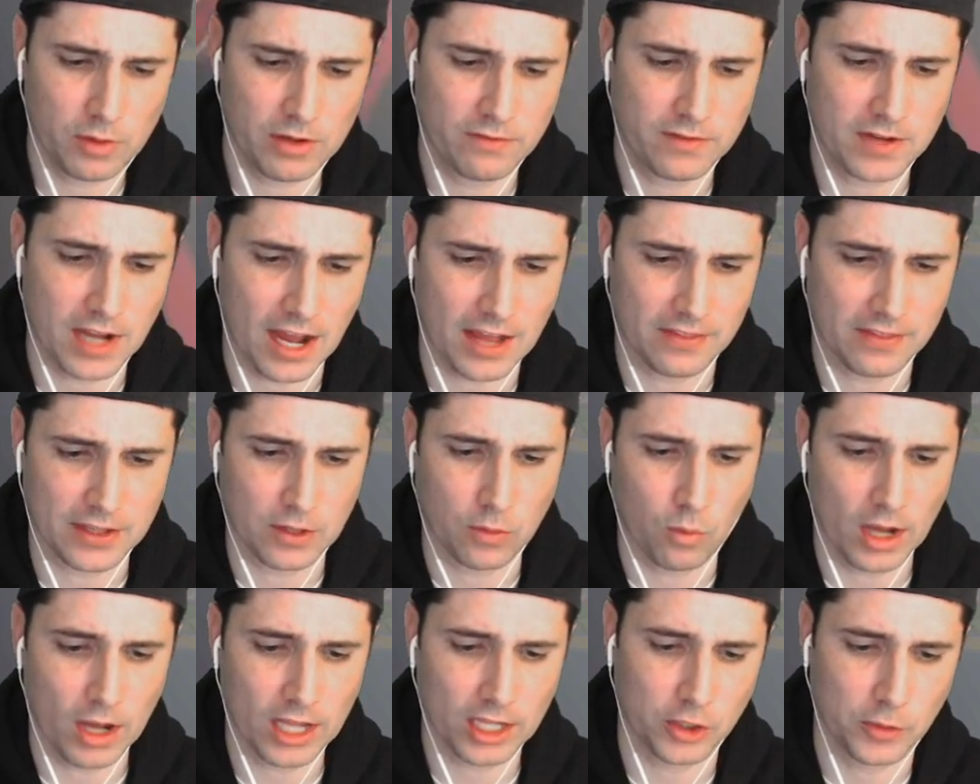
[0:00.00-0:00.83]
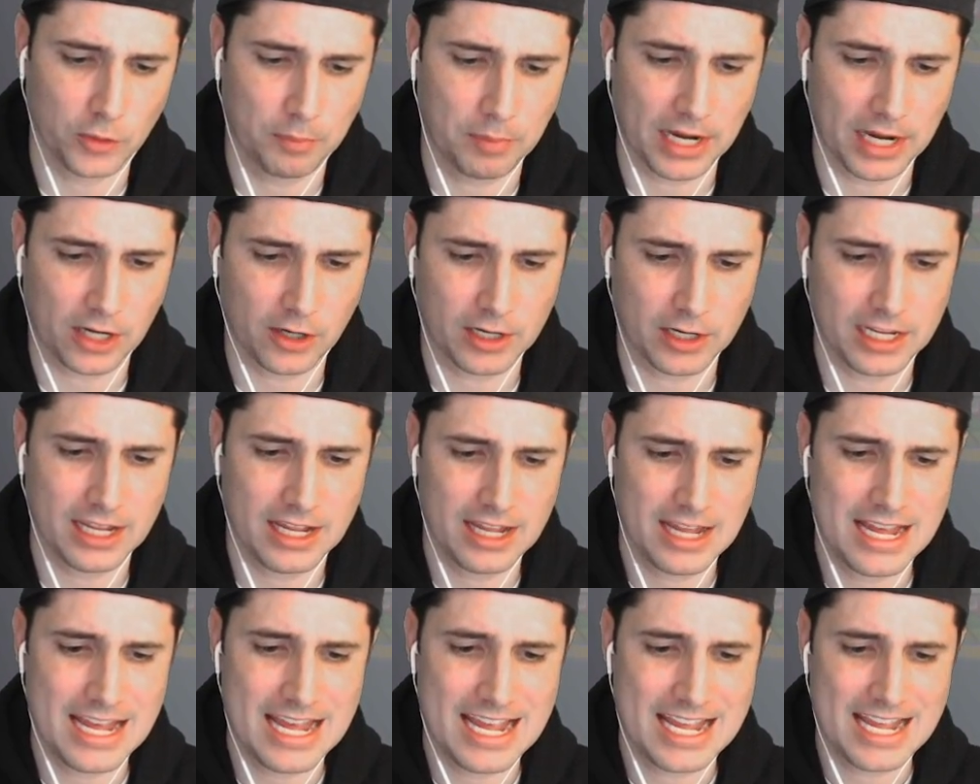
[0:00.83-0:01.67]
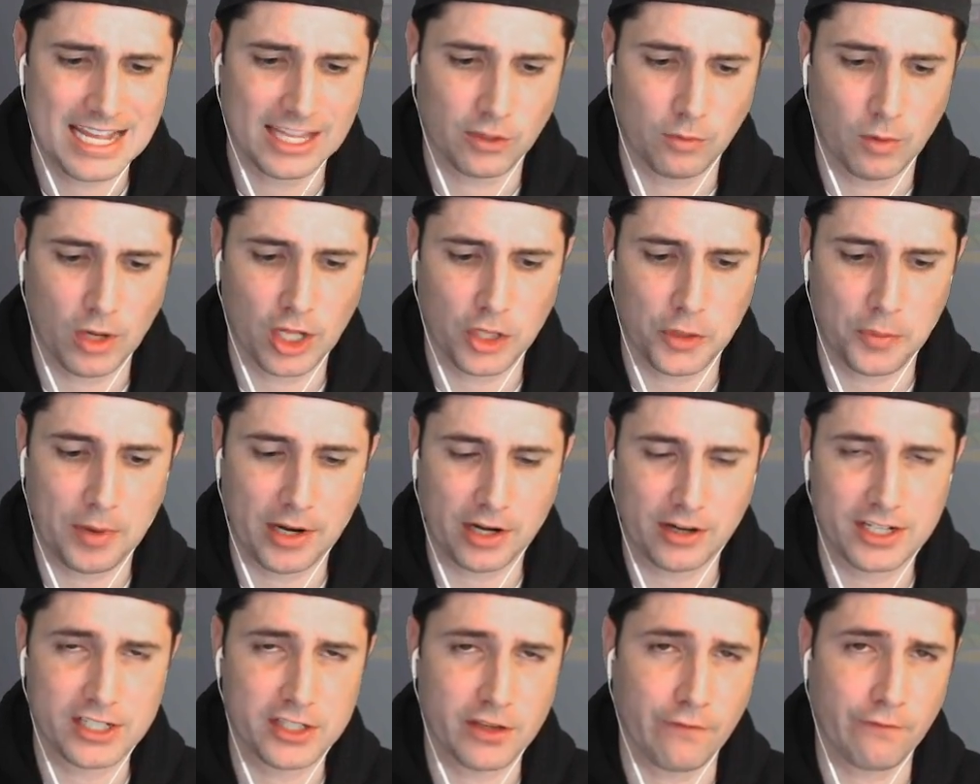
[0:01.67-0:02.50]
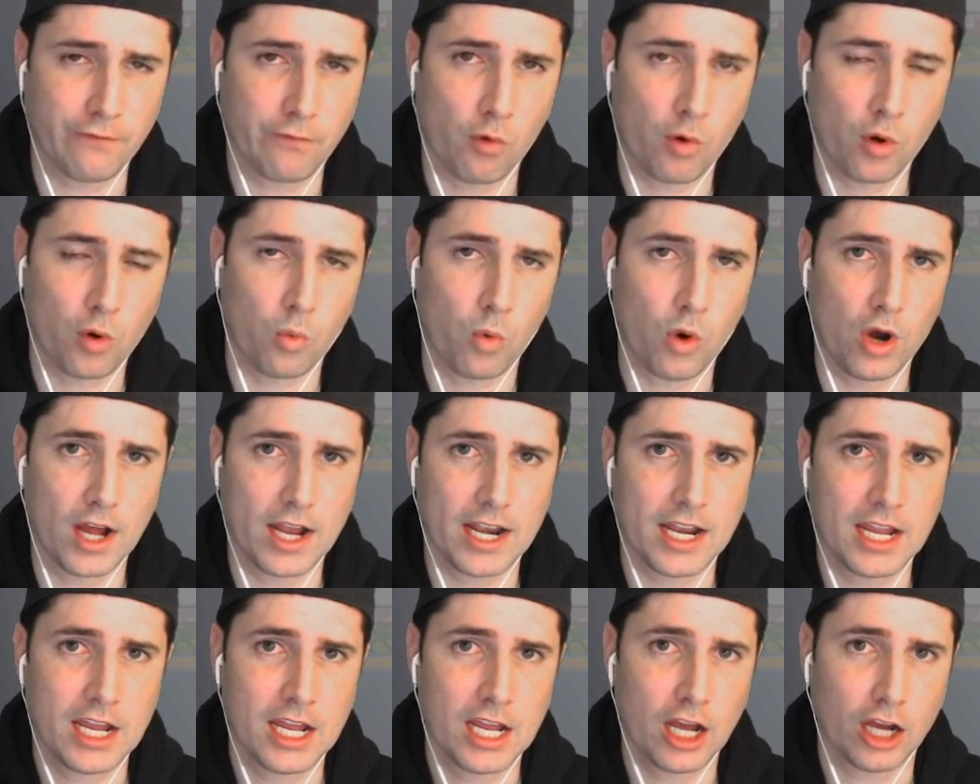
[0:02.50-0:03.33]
got the Wild Berry. The Wild Berry is a 4/1.